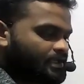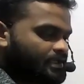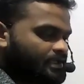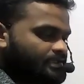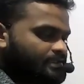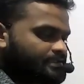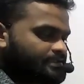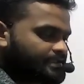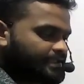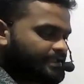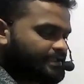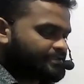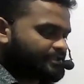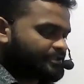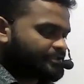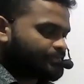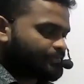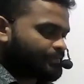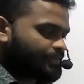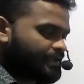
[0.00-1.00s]
C is
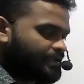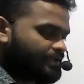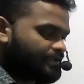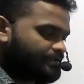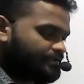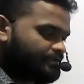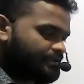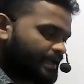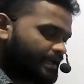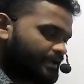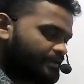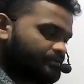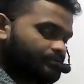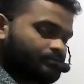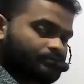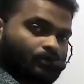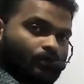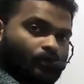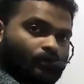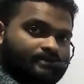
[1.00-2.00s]
speed and
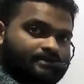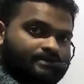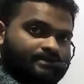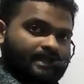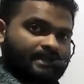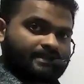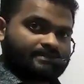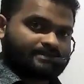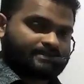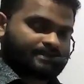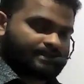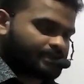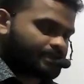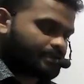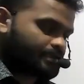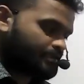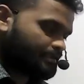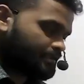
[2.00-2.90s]
rho is density.